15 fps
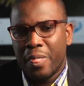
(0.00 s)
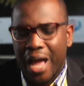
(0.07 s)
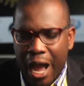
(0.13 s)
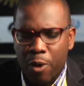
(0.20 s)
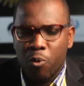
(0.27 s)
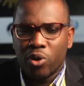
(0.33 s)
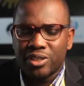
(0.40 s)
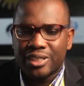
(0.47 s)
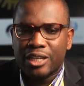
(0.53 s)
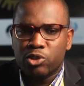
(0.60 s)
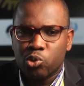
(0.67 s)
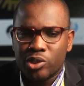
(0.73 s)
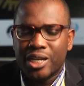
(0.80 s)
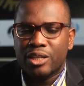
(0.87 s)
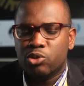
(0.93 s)
I want us
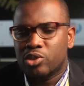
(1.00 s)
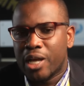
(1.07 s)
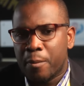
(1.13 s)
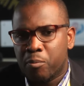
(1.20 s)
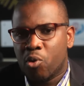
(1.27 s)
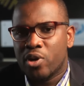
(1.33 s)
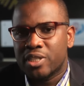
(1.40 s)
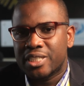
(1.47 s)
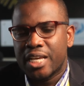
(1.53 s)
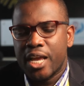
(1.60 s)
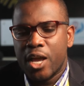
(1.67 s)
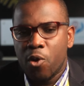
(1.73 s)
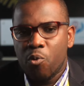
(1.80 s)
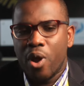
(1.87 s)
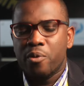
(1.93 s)
to get to that point
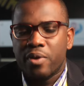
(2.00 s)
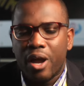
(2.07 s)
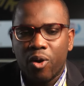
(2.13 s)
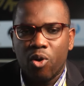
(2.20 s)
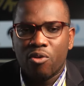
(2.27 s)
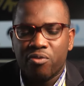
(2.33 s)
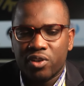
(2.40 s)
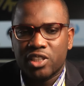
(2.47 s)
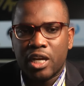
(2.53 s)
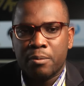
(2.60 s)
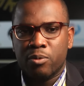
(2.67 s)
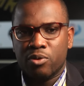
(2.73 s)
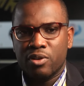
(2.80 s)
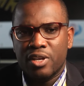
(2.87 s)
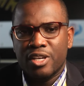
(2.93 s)
where we are
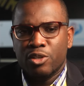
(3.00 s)
comfortable.